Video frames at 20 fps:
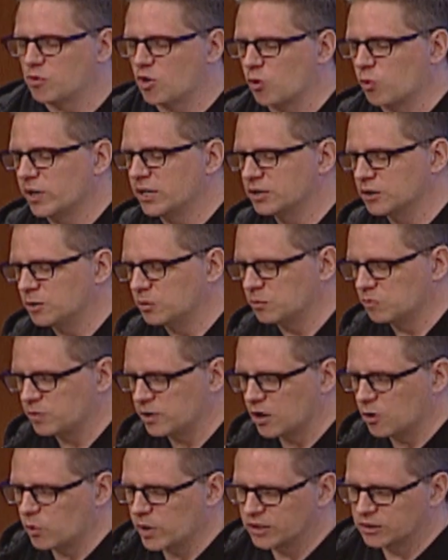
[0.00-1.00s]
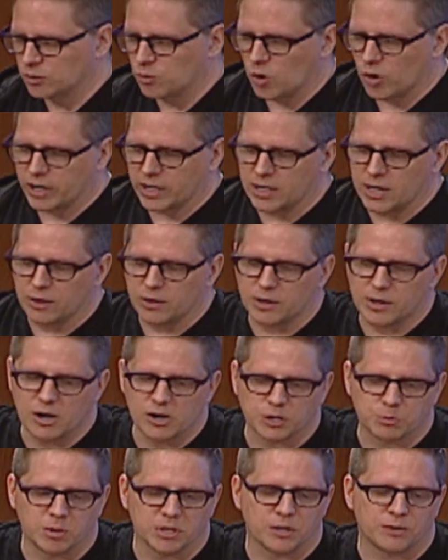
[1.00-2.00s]
more weasel wordy in other
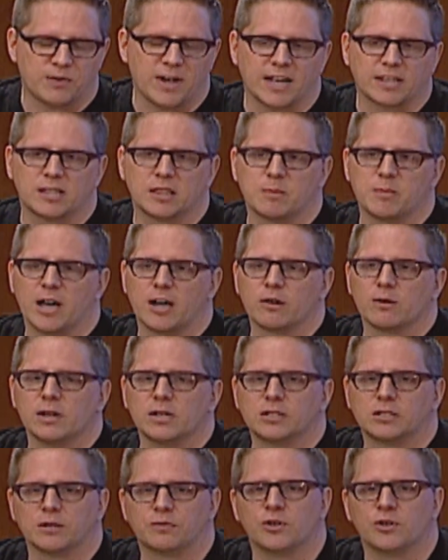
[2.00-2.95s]
years, but the fact of the matter is,